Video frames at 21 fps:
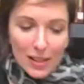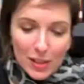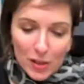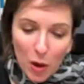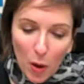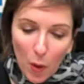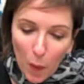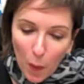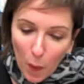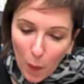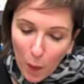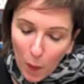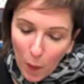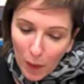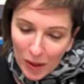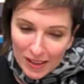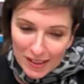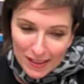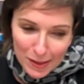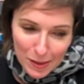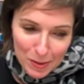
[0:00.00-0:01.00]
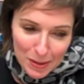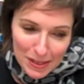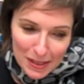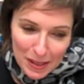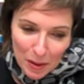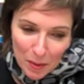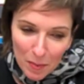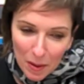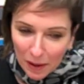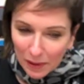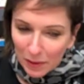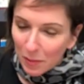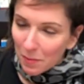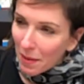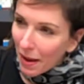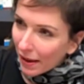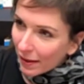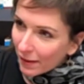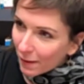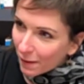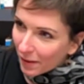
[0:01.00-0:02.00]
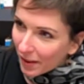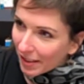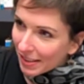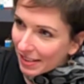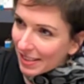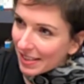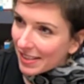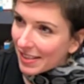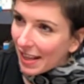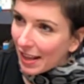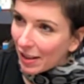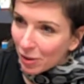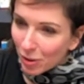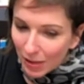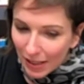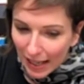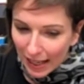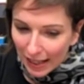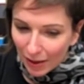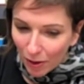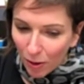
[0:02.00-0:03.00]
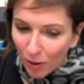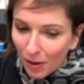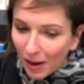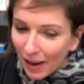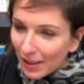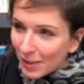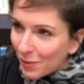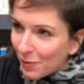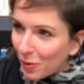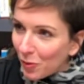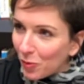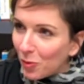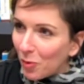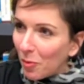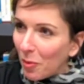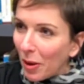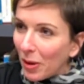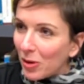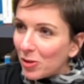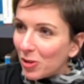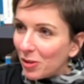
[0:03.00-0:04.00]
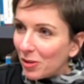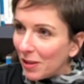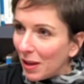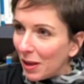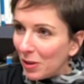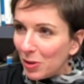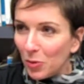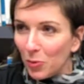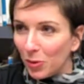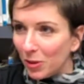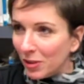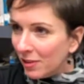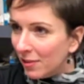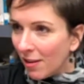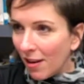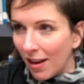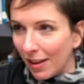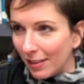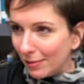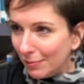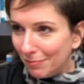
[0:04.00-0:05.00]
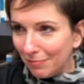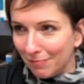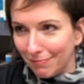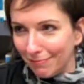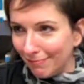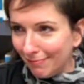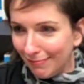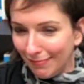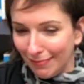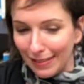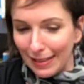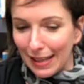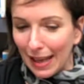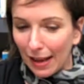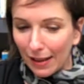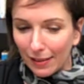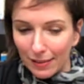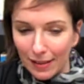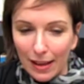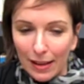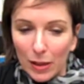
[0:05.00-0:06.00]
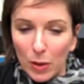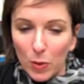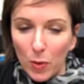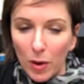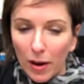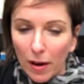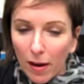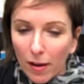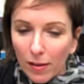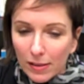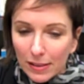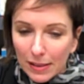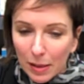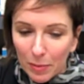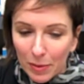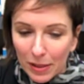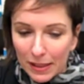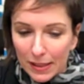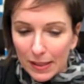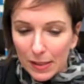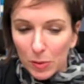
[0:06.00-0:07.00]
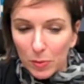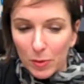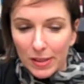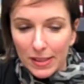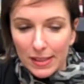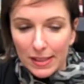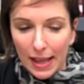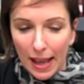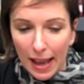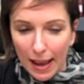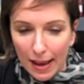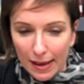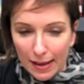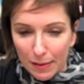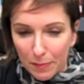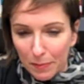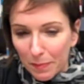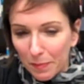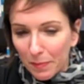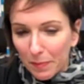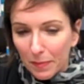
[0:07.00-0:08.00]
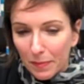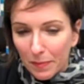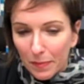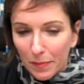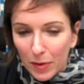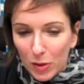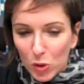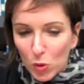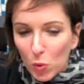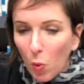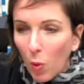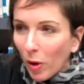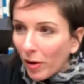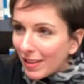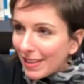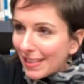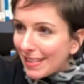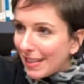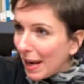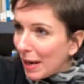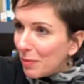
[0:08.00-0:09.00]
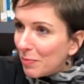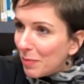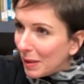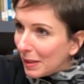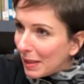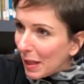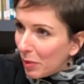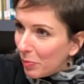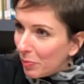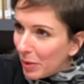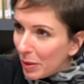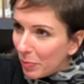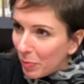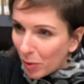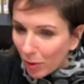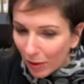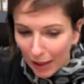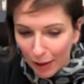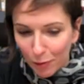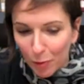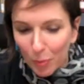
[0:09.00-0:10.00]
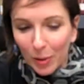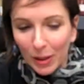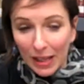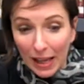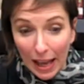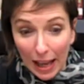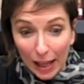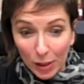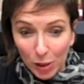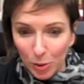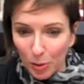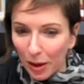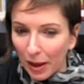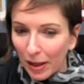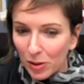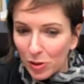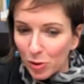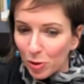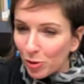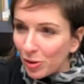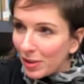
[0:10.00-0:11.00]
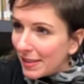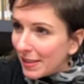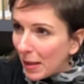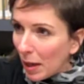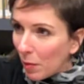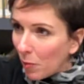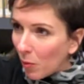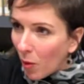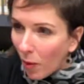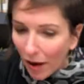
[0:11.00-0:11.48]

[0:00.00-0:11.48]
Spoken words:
So what's interesting about the manifest is that you get all kinds of information that you would not get anywhere else. I mean, this was a sworn statement that everybody had to answer the same